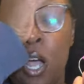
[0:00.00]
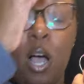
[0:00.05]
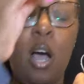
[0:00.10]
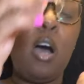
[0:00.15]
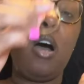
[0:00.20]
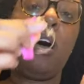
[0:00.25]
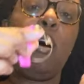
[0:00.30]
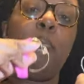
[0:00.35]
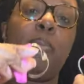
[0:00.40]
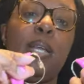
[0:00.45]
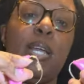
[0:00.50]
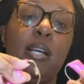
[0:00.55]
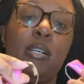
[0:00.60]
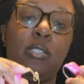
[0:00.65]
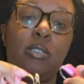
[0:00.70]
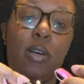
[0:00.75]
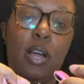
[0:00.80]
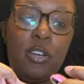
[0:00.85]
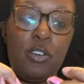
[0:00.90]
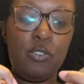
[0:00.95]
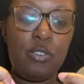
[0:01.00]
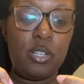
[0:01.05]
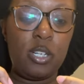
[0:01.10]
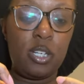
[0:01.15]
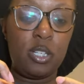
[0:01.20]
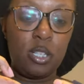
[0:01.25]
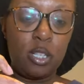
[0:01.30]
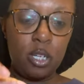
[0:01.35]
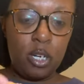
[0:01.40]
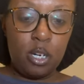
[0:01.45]
but yeah, so I usually
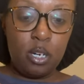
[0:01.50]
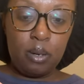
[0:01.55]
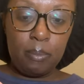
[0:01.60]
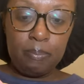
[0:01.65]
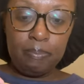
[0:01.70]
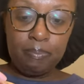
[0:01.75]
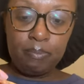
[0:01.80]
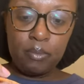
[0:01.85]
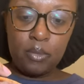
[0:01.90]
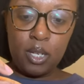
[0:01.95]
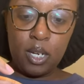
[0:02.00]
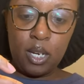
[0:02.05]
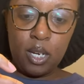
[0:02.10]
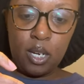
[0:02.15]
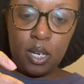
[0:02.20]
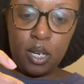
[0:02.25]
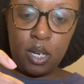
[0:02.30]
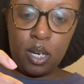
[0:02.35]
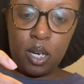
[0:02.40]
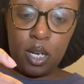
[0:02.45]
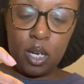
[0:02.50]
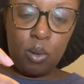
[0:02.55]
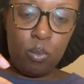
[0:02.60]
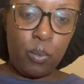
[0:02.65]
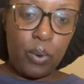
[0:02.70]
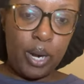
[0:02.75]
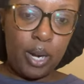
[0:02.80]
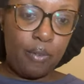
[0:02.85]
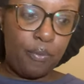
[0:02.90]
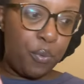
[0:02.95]
clean them and get them
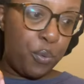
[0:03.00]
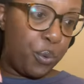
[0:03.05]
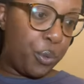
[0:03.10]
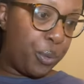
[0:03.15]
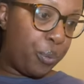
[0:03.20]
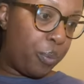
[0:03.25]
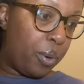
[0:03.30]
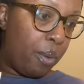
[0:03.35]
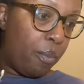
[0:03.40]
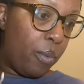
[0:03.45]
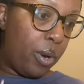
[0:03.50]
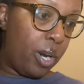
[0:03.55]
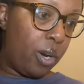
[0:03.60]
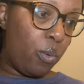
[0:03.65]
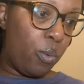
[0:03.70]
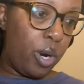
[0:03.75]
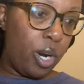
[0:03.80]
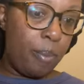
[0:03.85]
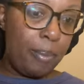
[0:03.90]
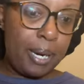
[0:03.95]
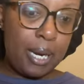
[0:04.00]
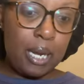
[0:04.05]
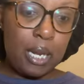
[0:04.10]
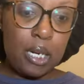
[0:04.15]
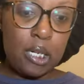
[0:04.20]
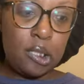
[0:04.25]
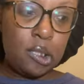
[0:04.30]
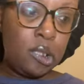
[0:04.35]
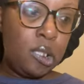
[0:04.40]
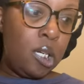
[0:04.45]
ready for when I'm ready to wear them
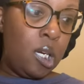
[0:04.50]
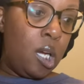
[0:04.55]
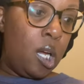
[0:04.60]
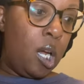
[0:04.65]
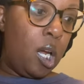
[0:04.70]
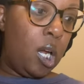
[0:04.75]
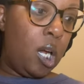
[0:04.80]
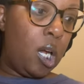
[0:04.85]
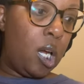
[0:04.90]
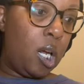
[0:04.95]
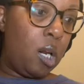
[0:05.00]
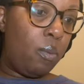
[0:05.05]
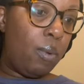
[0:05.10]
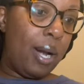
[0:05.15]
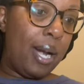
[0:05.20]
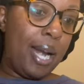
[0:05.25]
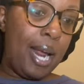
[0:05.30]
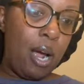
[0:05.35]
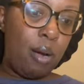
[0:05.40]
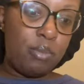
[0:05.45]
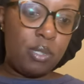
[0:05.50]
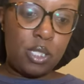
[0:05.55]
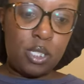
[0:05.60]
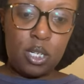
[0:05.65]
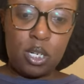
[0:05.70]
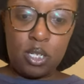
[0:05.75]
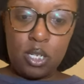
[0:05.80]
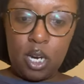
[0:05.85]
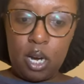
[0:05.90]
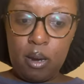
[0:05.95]
again. And right now I'm just
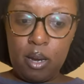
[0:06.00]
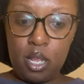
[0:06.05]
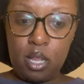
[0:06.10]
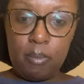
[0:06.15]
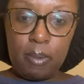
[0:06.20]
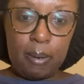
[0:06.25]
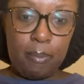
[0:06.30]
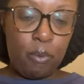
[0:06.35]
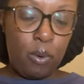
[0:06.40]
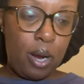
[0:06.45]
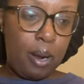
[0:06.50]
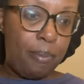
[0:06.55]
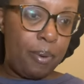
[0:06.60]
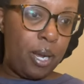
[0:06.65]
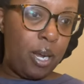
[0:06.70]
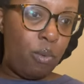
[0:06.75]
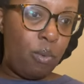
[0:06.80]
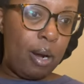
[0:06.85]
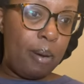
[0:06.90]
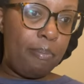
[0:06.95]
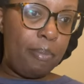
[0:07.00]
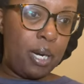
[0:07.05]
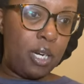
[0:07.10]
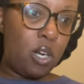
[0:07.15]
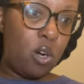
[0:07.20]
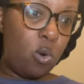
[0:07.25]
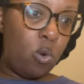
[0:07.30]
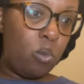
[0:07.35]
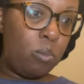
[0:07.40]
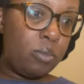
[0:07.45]
gonna take another baby wipe and wipe my
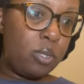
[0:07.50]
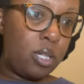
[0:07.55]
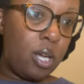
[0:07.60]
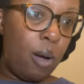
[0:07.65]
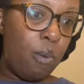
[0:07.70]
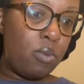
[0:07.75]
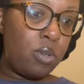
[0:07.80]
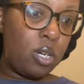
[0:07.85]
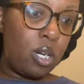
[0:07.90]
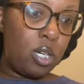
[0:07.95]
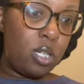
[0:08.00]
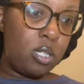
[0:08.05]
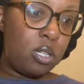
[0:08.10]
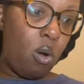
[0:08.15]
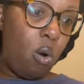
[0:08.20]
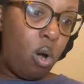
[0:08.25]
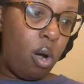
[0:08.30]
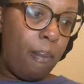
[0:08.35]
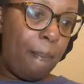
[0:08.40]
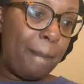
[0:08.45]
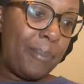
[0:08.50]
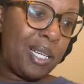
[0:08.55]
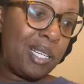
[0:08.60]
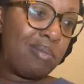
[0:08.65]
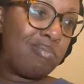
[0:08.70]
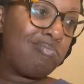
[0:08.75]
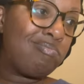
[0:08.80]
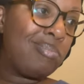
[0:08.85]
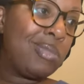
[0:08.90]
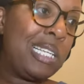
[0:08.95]
domes. I was gonna soak them,
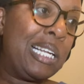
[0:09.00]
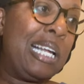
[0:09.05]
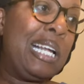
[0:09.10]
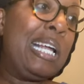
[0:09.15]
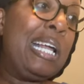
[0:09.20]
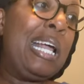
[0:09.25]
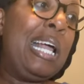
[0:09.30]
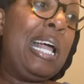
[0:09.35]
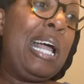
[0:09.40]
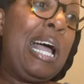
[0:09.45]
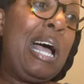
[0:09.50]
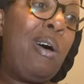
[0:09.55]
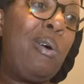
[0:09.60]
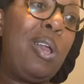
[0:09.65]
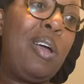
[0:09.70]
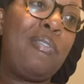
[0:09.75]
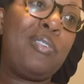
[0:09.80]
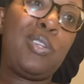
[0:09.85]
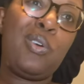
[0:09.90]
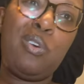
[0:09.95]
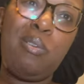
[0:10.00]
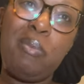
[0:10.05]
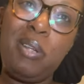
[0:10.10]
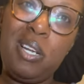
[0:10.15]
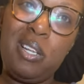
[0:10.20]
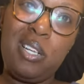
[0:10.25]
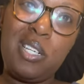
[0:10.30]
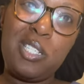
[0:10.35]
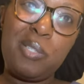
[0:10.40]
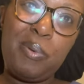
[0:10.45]
but I only have a
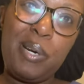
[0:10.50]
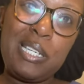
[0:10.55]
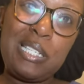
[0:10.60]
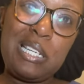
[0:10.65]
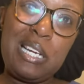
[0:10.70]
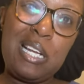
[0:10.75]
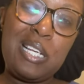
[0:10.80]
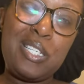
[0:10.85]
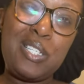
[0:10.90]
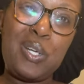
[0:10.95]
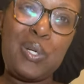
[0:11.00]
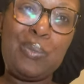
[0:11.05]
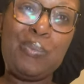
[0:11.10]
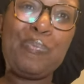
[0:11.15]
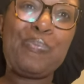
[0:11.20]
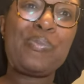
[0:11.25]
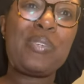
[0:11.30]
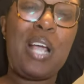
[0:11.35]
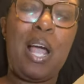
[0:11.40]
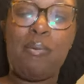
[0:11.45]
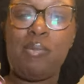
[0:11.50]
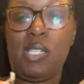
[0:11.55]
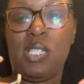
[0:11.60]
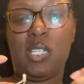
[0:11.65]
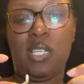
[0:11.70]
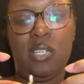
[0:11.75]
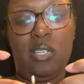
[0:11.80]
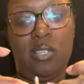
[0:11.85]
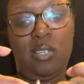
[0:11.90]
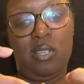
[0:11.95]
30-minute lunch break today, so I'm just
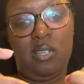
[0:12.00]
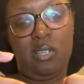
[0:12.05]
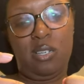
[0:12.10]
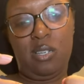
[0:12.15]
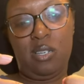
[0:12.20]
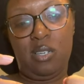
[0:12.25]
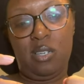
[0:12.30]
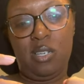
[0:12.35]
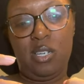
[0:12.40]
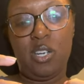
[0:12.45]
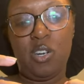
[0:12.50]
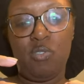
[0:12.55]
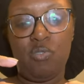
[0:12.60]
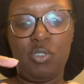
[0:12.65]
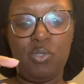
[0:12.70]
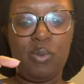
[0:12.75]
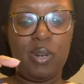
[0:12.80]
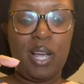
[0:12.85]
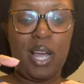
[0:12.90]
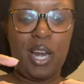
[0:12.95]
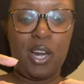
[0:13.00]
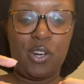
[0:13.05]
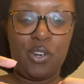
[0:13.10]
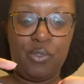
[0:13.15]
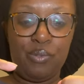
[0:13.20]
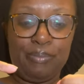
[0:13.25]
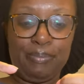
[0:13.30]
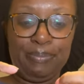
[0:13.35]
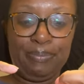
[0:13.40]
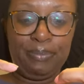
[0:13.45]
gonna, you know, do what I gotta
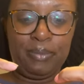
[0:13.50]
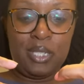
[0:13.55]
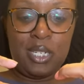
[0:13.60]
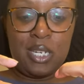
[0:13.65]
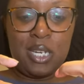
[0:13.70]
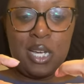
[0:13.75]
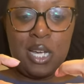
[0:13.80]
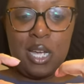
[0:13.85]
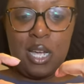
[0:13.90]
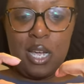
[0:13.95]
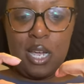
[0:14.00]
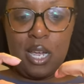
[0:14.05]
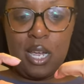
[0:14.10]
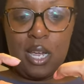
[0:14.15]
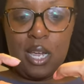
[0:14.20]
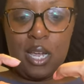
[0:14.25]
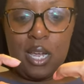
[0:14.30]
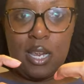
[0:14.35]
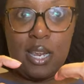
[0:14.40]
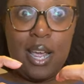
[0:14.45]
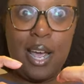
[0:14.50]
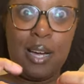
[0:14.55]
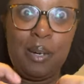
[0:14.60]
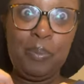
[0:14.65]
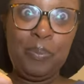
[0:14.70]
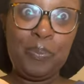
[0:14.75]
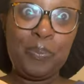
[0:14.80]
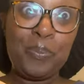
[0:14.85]
do. And yeah,